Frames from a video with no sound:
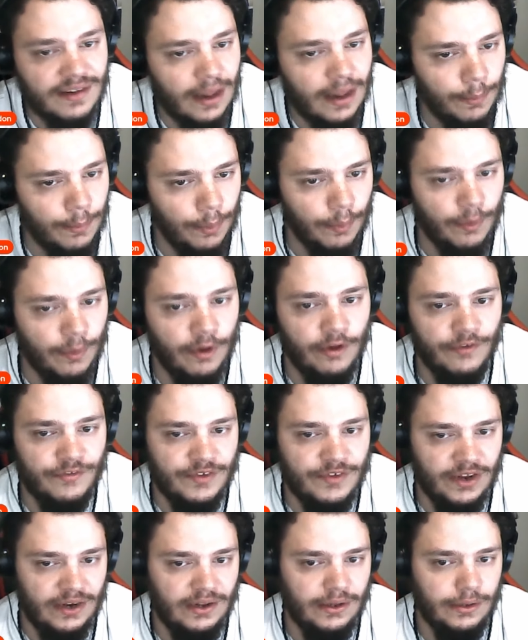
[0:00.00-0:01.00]
capable of
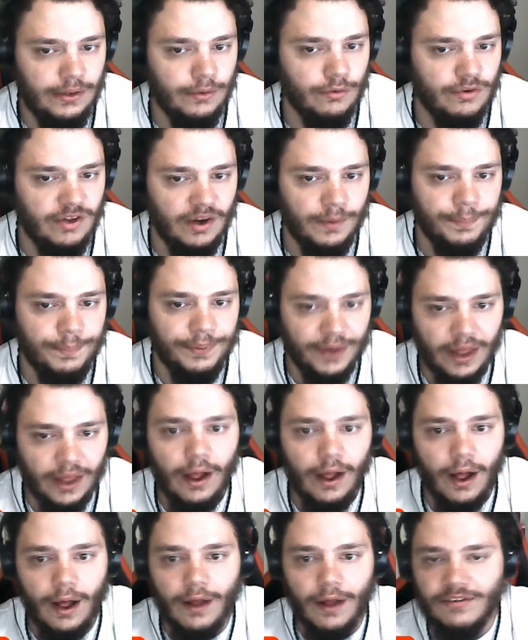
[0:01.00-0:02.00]
getting you to the
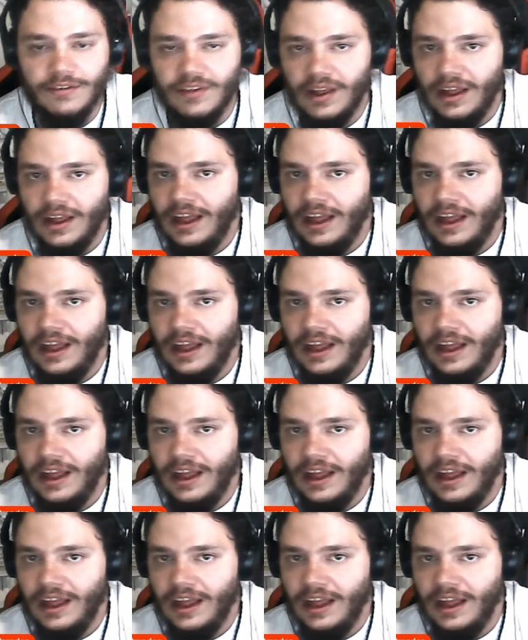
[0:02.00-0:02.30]
playoffs.